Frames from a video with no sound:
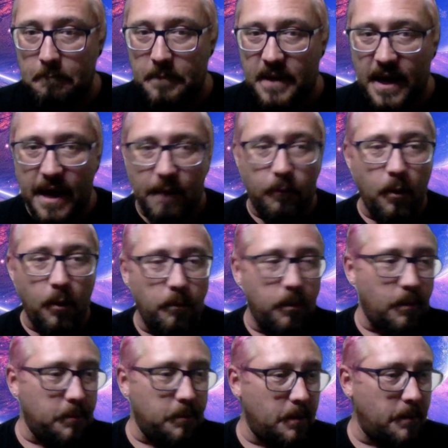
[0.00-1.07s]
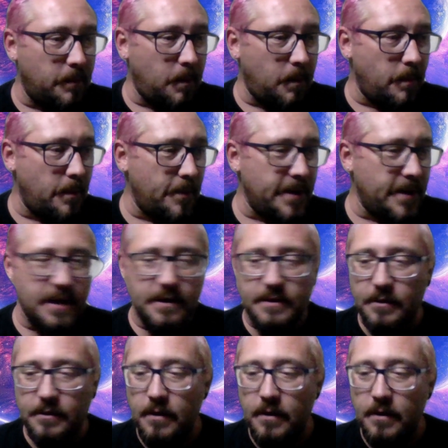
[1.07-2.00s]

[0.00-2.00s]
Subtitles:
Yeah, what were we gonna do?